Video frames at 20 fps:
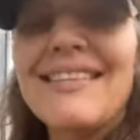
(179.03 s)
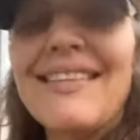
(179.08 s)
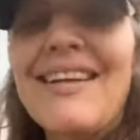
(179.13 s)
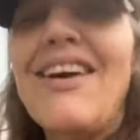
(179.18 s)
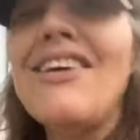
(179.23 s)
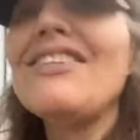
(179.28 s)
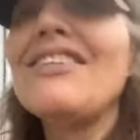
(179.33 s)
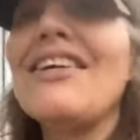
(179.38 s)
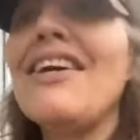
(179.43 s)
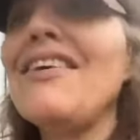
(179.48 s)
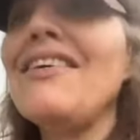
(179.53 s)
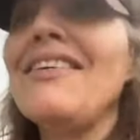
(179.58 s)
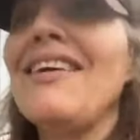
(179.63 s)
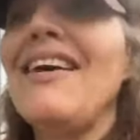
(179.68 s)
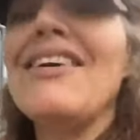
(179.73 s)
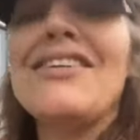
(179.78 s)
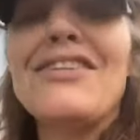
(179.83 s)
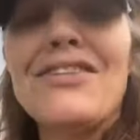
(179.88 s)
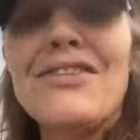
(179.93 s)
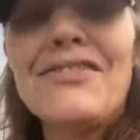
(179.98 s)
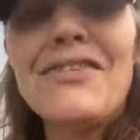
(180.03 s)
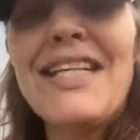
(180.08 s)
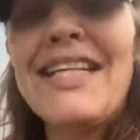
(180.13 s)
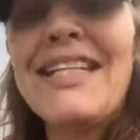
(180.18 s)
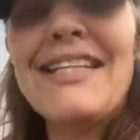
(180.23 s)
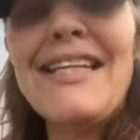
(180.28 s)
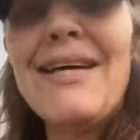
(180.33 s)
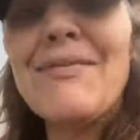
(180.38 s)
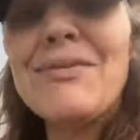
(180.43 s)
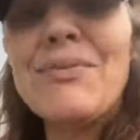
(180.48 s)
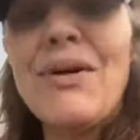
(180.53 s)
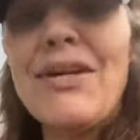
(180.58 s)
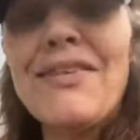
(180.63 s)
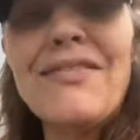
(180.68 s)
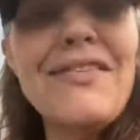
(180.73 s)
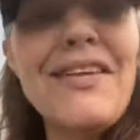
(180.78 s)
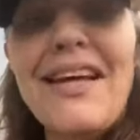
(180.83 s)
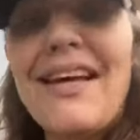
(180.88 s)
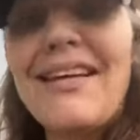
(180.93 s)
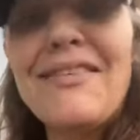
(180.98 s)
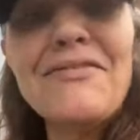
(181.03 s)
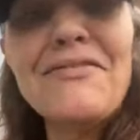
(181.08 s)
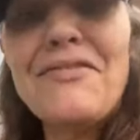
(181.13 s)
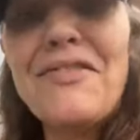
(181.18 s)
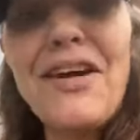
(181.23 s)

I don't know, I could have kidnapped one of their